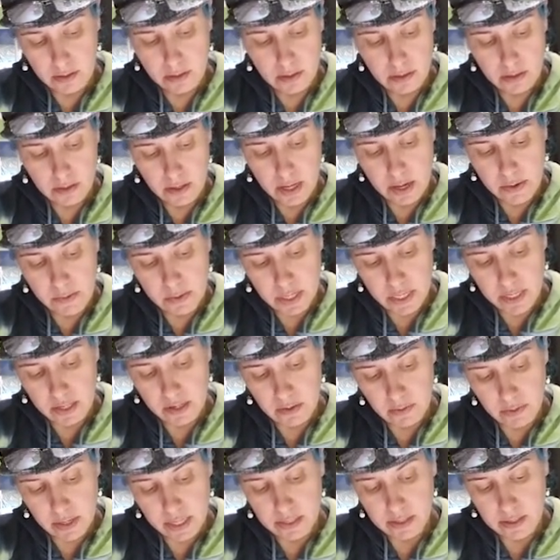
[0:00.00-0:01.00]
I want to
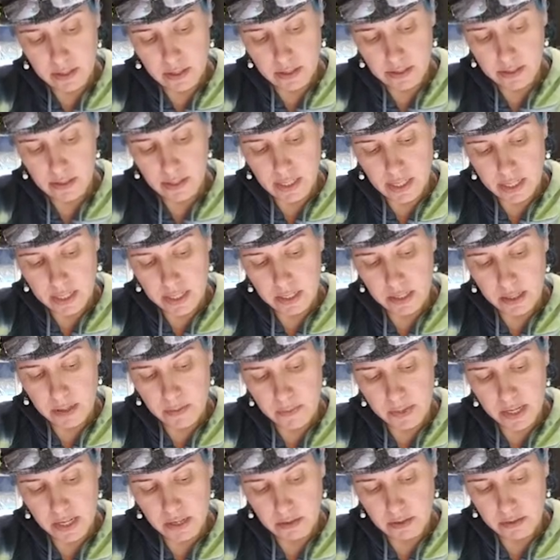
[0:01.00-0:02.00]
erase this line in the
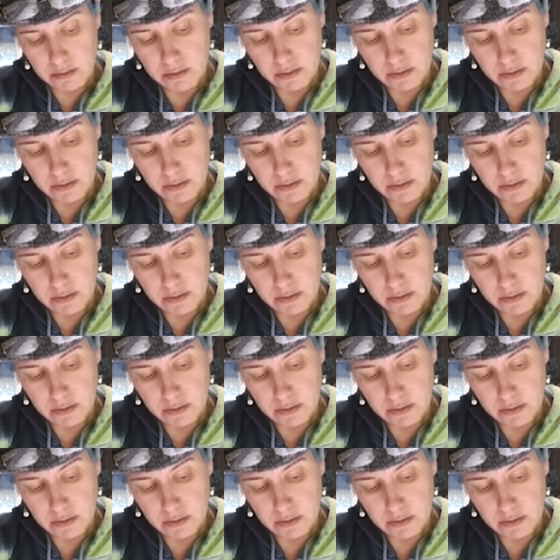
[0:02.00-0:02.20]
middle.